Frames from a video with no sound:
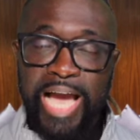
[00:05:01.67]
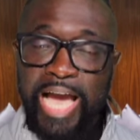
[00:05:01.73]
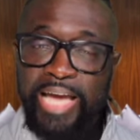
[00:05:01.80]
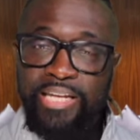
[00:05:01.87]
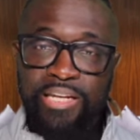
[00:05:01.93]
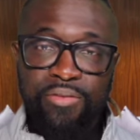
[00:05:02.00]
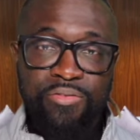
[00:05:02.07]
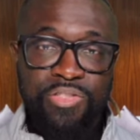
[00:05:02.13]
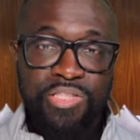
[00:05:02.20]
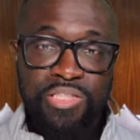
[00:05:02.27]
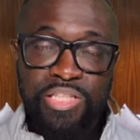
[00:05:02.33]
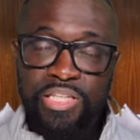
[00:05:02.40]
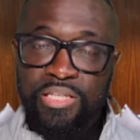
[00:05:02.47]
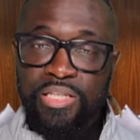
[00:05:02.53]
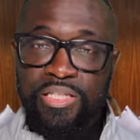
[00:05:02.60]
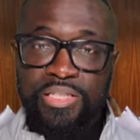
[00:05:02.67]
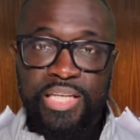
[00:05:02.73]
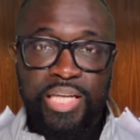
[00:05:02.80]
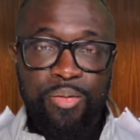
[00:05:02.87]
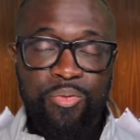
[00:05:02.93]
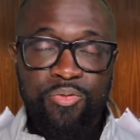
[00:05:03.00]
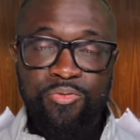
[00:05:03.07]
I had never seen this
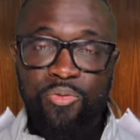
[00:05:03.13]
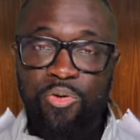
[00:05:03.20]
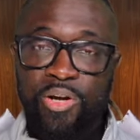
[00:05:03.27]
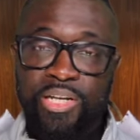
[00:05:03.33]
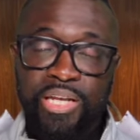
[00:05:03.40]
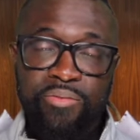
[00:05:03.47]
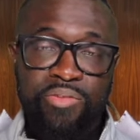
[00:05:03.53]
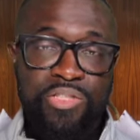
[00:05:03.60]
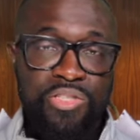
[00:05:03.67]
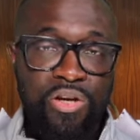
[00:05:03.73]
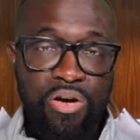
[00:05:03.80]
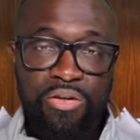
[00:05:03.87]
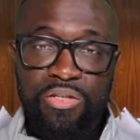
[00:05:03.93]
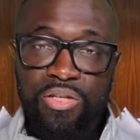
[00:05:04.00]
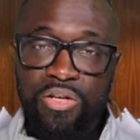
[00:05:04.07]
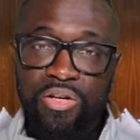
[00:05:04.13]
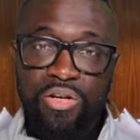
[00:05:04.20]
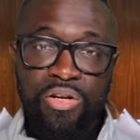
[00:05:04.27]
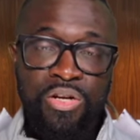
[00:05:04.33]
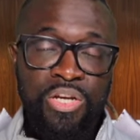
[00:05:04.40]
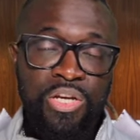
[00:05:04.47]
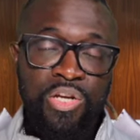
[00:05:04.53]
lady before. I'd never talked to
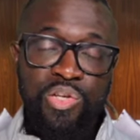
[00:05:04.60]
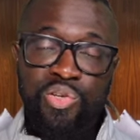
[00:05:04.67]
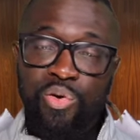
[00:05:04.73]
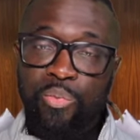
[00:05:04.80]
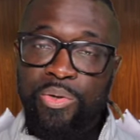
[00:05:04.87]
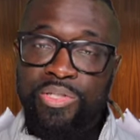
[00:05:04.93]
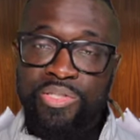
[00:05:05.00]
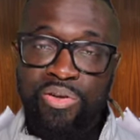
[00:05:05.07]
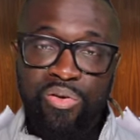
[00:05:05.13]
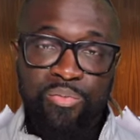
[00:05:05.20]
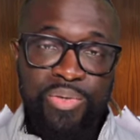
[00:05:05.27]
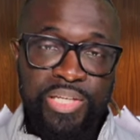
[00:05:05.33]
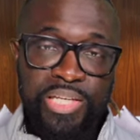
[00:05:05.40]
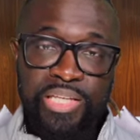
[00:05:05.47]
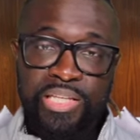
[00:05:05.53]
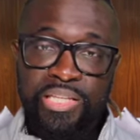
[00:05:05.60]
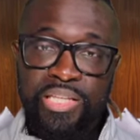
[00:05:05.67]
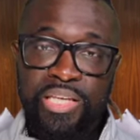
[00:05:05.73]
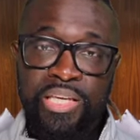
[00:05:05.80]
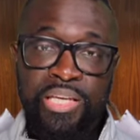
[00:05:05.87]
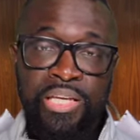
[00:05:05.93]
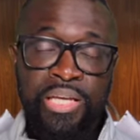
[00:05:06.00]
her. No one told me
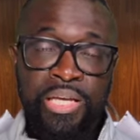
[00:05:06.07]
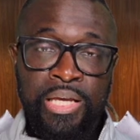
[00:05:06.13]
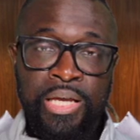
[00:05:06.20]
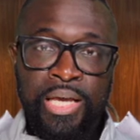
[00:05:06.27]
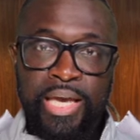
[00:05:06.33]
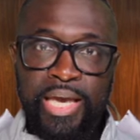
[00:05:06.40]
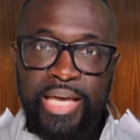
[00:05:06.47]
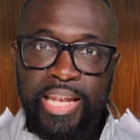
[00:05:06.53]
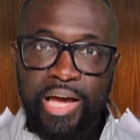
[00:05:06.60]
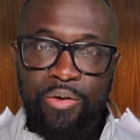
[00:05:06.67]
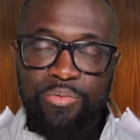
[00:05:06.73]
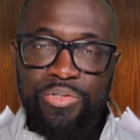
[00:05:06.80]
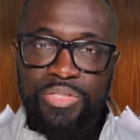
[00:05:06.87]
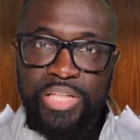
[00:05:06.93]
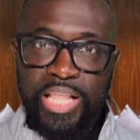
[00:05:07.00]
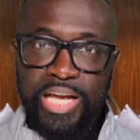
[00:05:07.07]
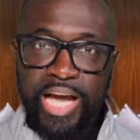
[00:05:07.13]
anything. And I was